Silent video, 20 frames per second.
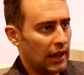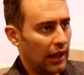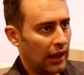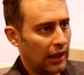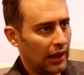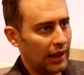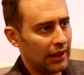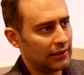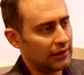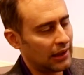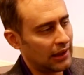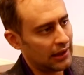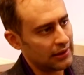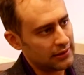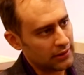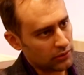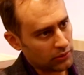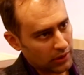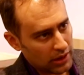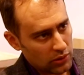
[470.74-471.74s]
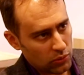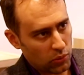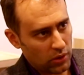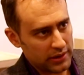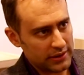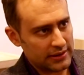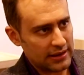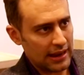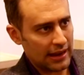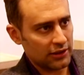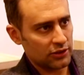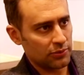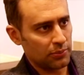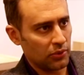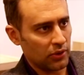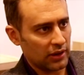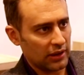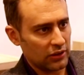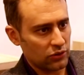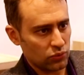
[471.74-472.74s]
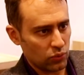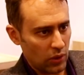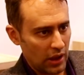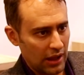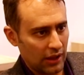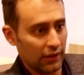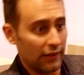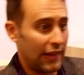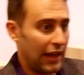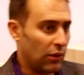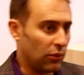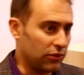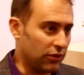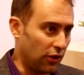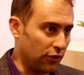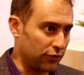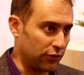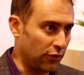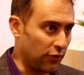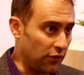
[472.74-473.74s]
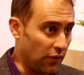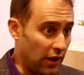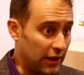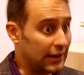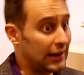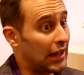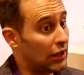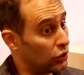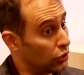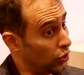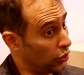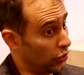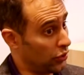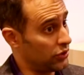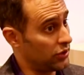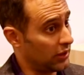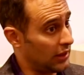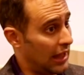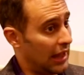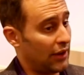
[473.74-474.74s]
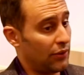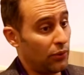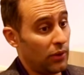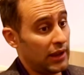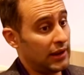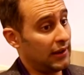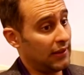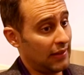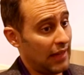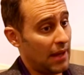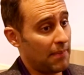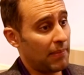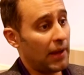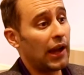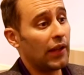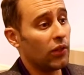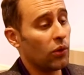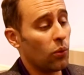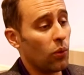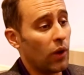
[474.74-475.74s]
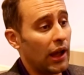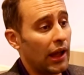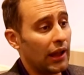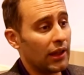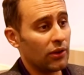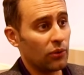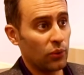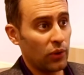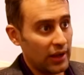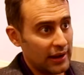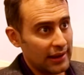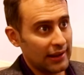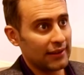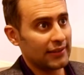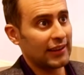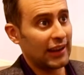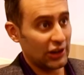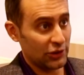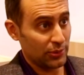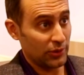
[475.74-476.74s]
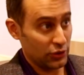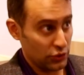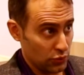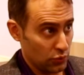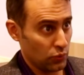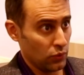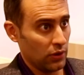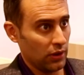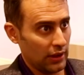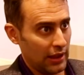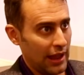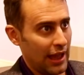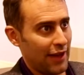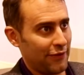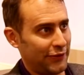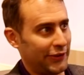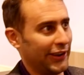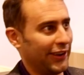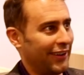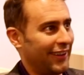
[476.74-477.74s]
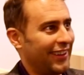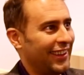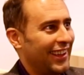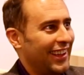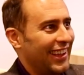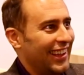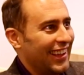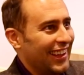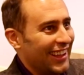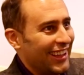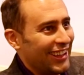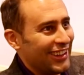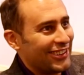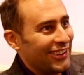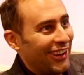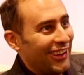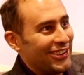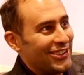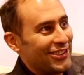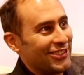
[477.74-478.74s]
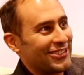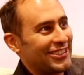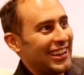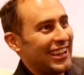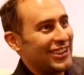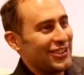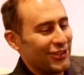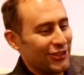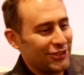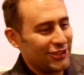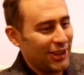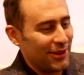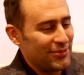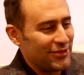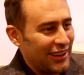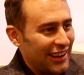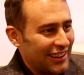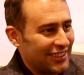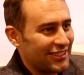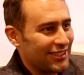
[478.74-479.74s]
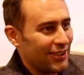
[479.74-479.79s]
And I did write one textbook as well, and that was also fun. And I learned a lot writing that, by the way. You know, writing a textbook, you really have to understand your subject.